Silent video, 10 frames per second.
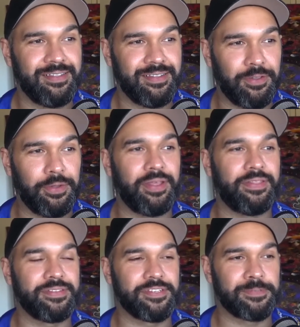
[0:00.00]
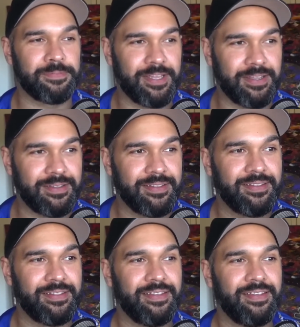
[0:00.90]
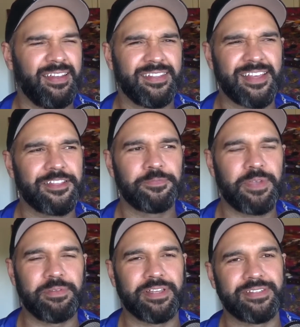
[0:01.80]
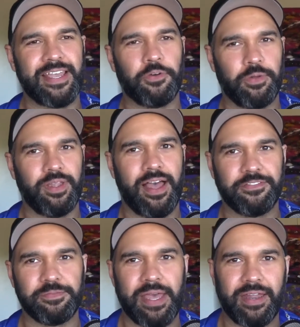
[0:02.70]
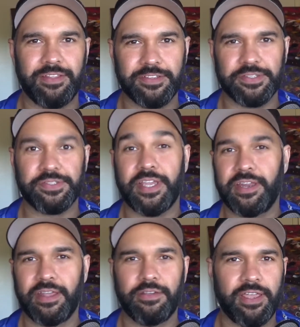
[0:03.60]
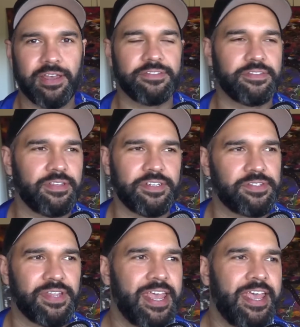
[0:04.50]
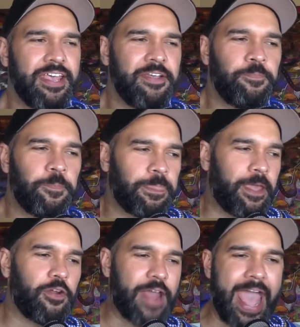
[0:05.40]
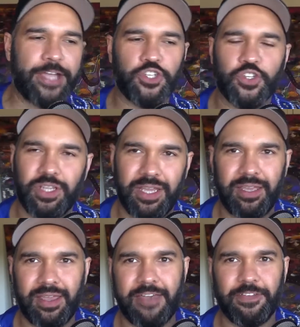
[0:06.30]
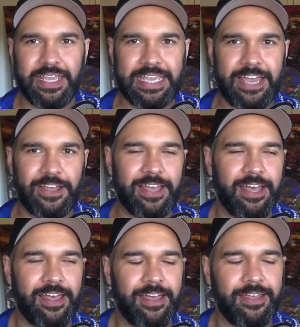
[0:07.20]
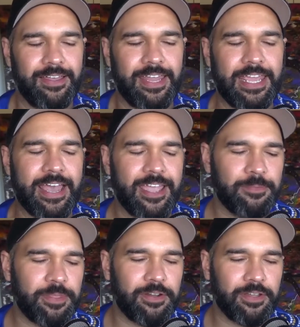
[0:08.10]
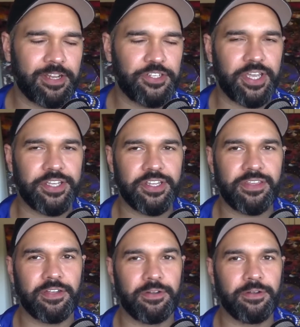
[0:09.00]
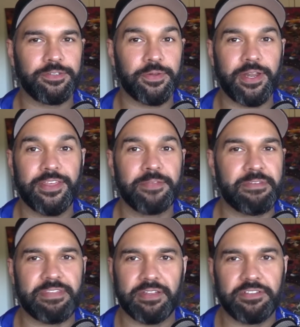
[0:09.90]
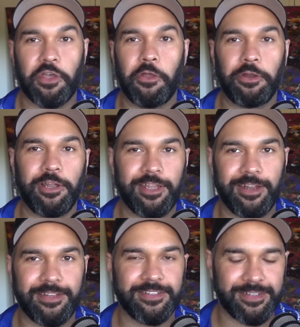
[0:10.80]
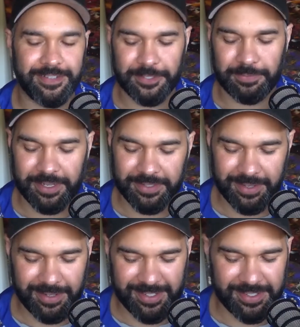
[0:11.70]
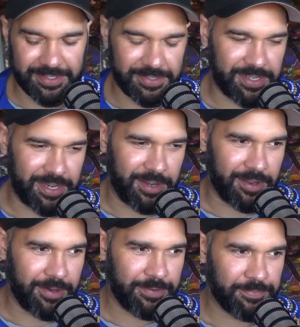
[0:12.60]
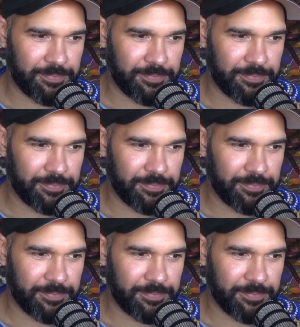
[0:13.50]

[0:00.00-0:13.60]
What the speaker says: you need this explained. It's like those people that say all lives matter, those incendiary cunts. They don't actually have any aim, and they're not going to change anything or alter anything, but they totally need to express it. It's just incendiary.